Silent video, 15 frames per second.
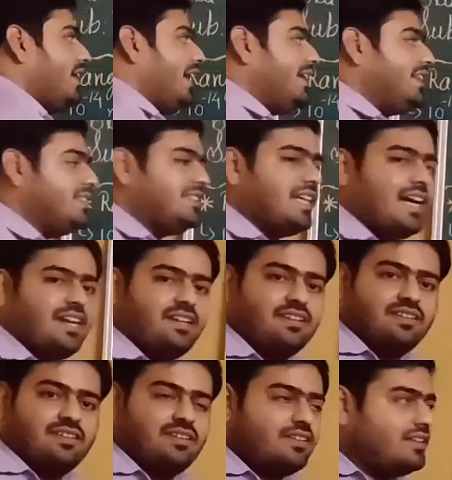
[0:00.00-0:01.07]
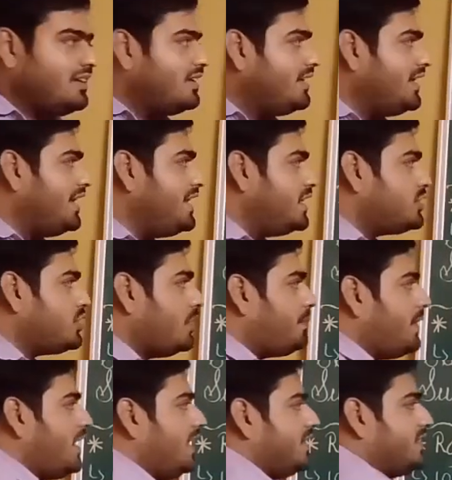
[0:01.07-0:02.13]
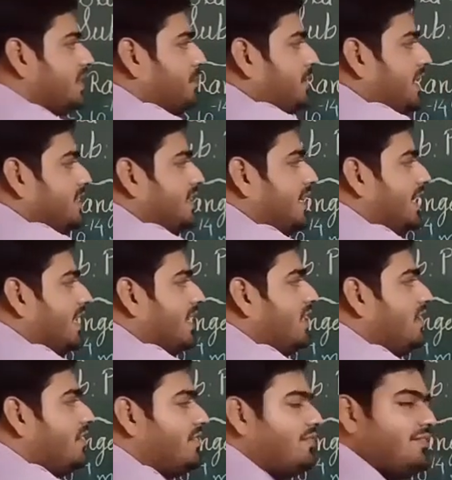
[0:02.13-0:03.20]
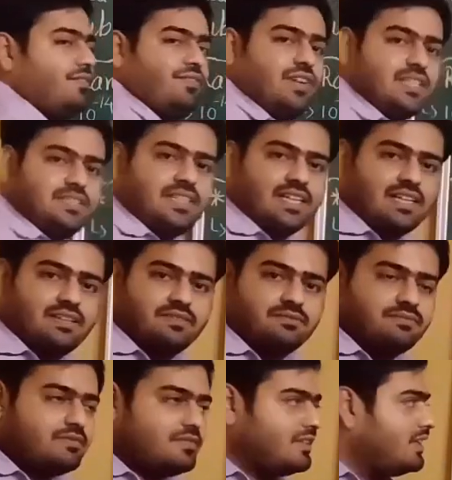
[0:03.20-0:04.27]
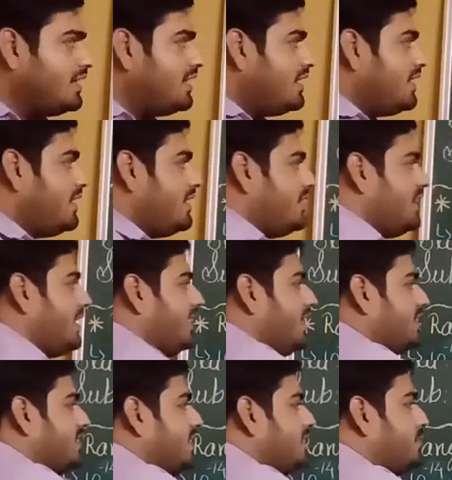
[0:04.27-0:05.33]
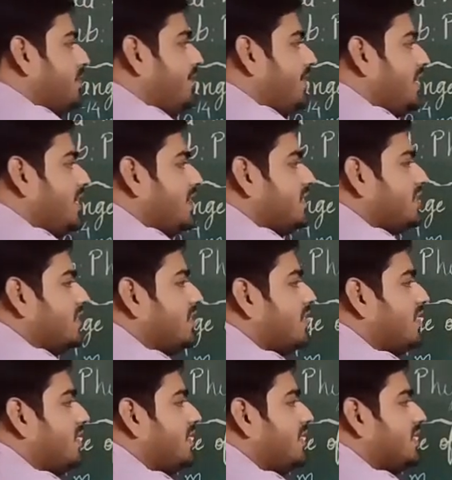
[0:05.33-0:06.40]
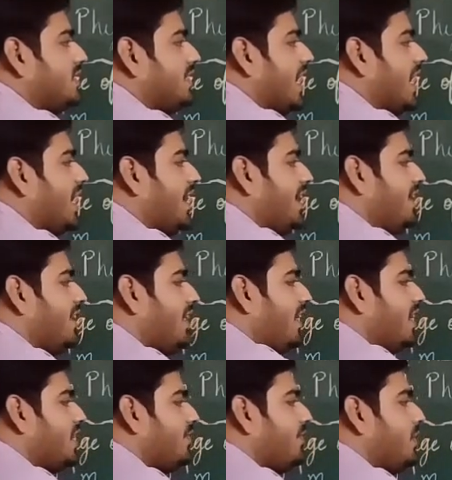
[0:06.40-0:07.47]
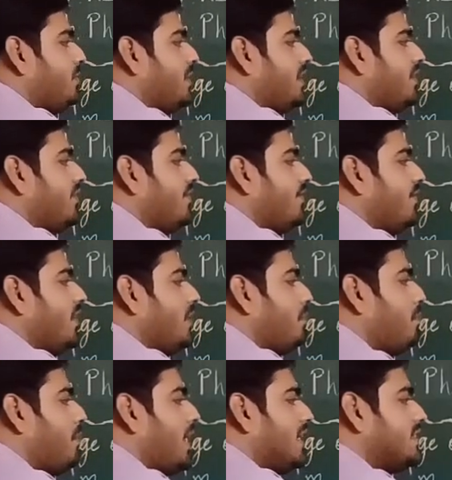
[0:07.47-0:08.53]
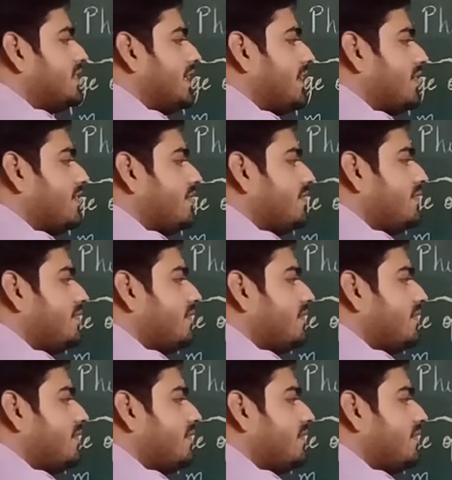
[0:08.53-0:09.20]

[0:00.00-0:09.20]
at the star radius of Earth subtends an angle 1 second, then distance between this star and Earth will be 1 parsec.